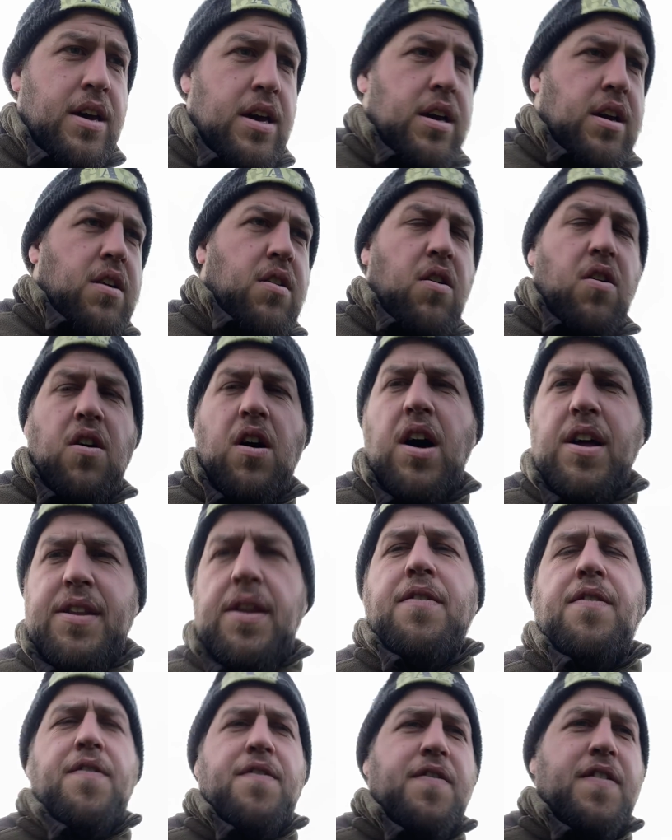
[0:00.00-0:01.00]
God, under
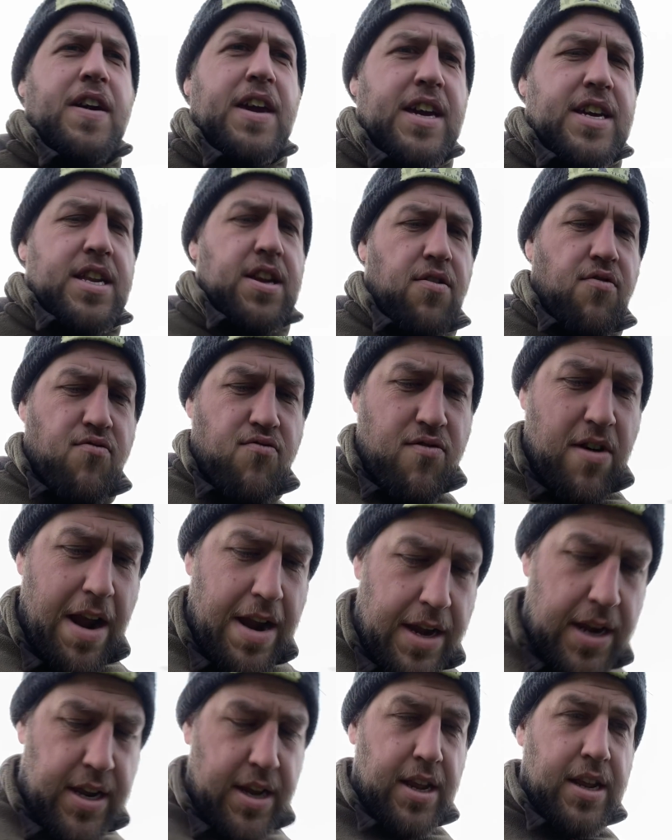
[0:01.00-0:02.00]
feet is
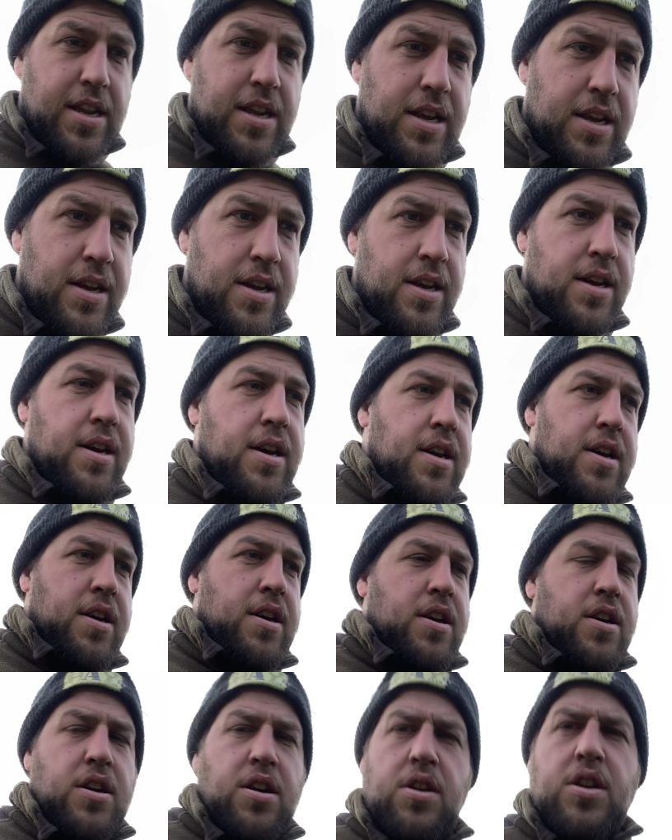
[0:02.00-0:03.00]
horrendous.
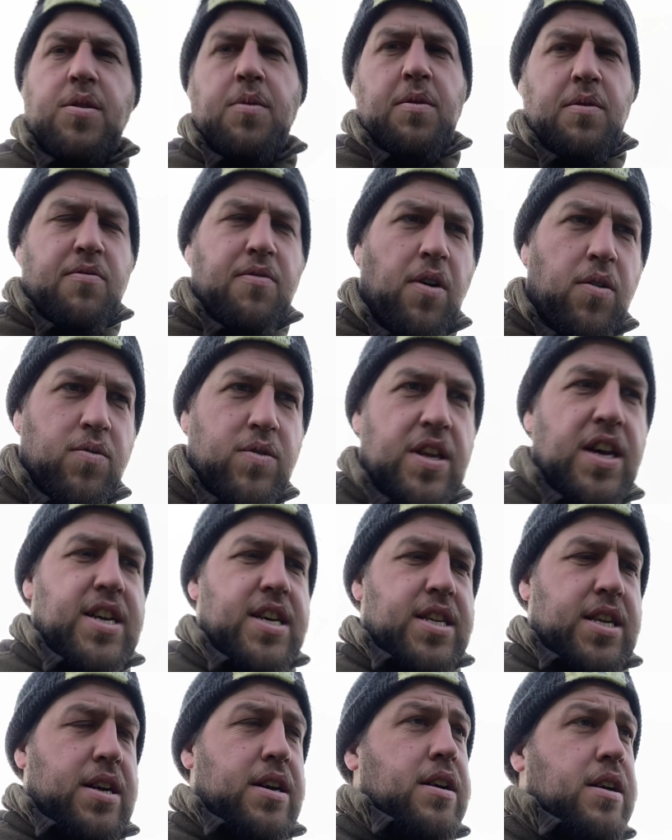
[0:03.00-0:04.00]
Usually we rolled
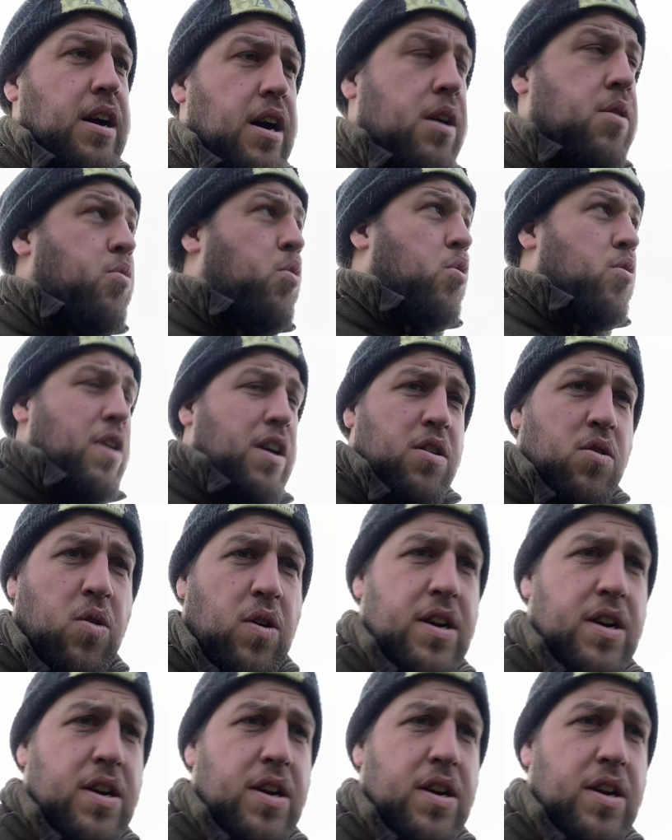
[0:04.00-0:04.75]
this, I could walk around quite